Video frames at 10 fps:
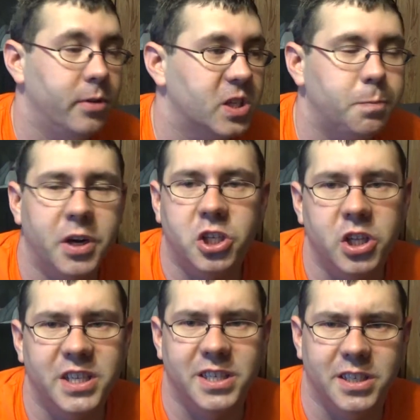And
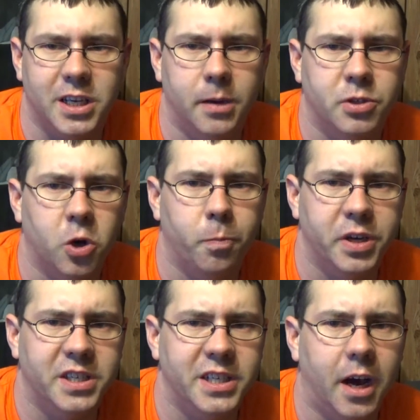especially since I'm so
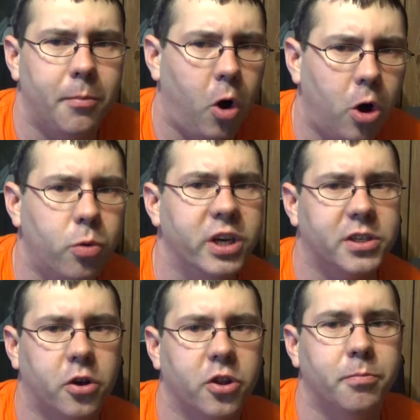busy, I'm always
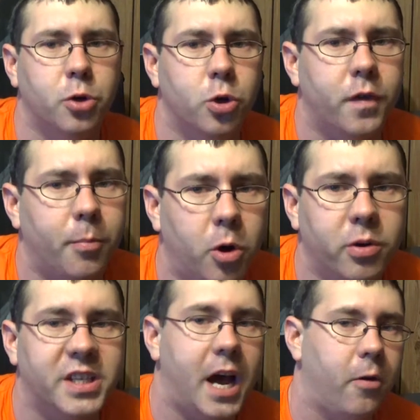on the move, I'm
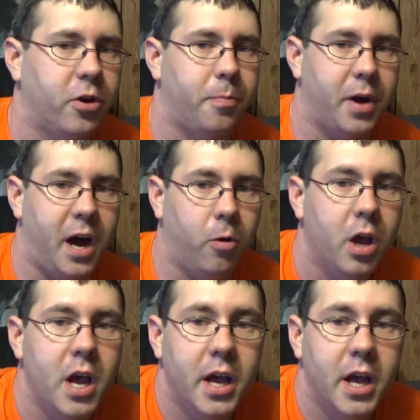always out and about.